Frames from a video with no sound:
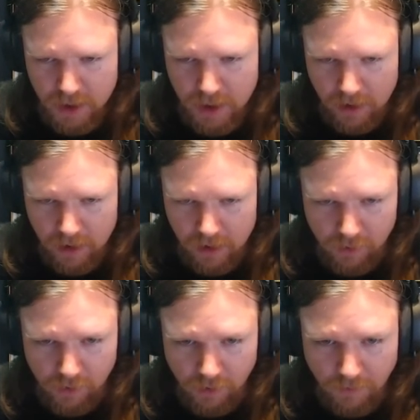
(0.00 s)
Uh,
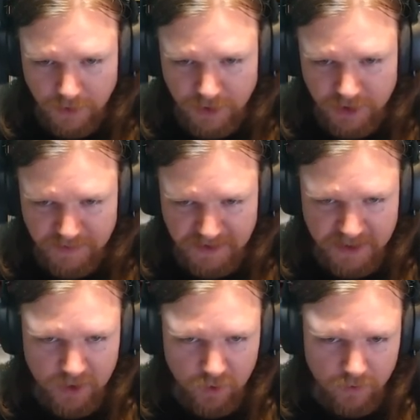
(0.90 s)
Ulm has just pieced
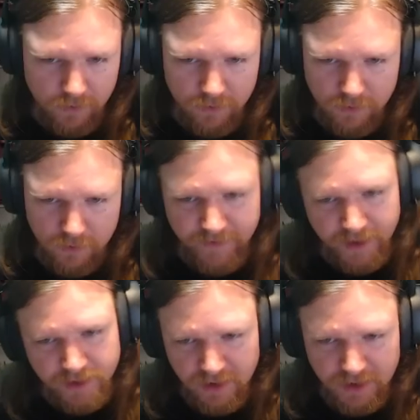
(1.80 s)
out of
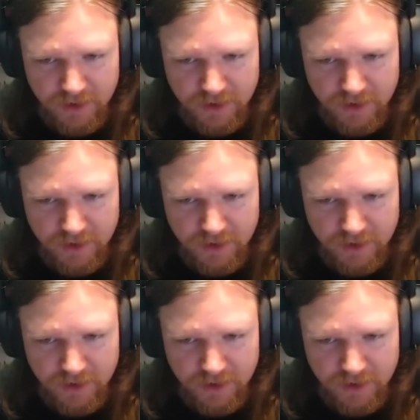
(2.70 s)
their side.